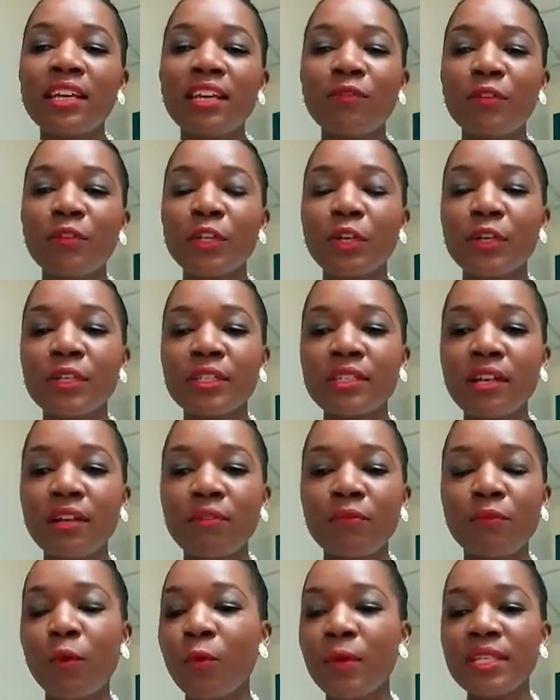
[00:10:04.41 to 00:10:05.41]
even
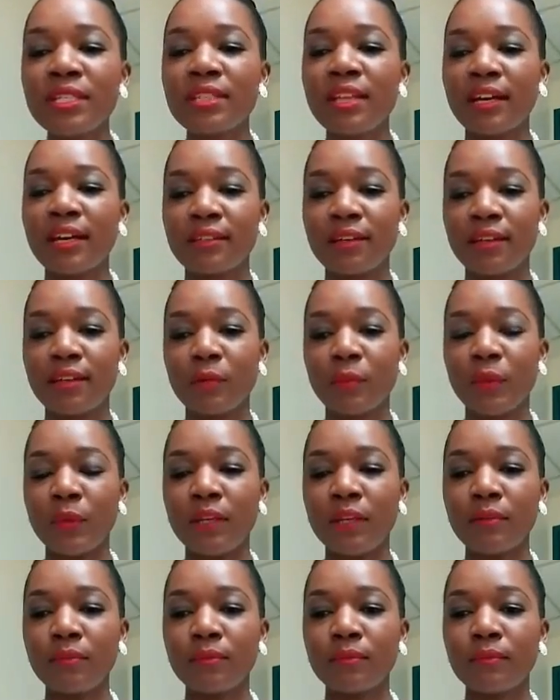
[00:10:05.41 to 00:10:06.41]
yourself. Who is that
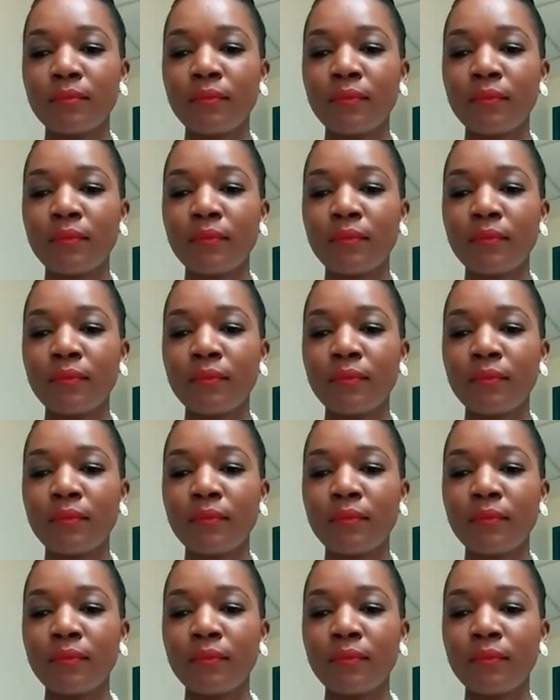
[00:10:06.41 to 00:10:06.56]
helping?